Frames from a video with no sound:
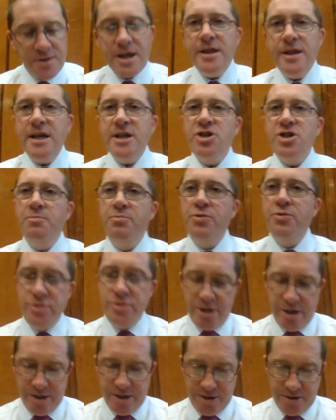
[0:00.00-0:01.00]
Then there's your
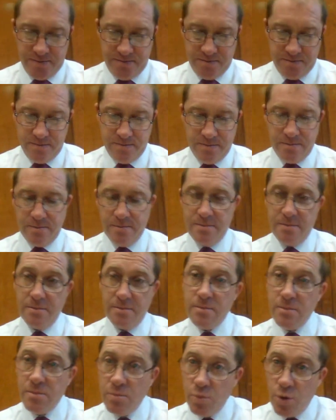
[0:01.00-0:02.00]
bruises.
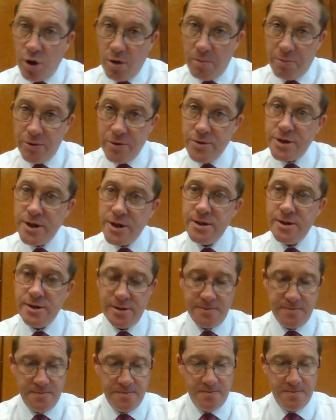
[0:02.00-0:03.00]
What
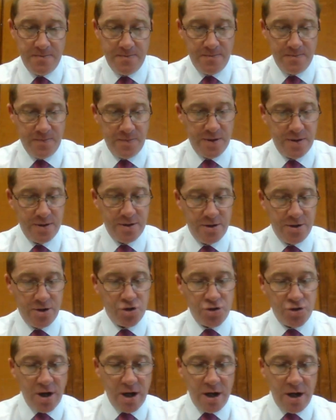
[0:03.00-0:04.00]
bruises?
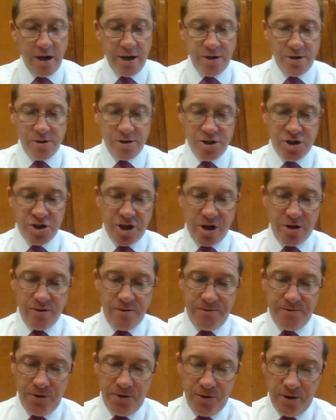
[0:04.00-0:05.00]
Try lying on a
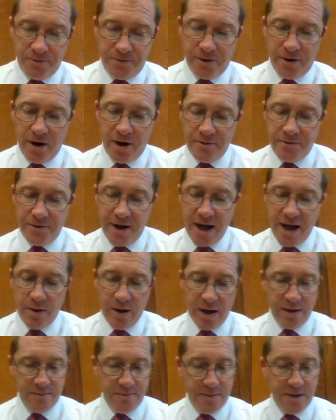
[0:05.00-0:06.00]
stone floor for half an
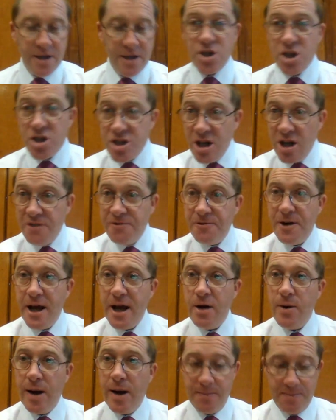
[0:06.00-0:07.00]
hour. Just half an
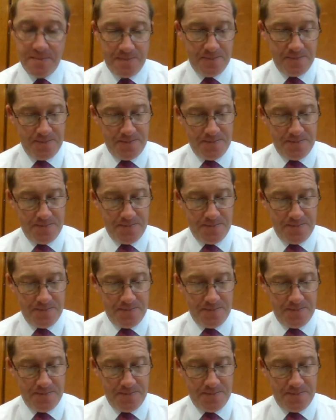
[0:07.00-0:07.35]
hour.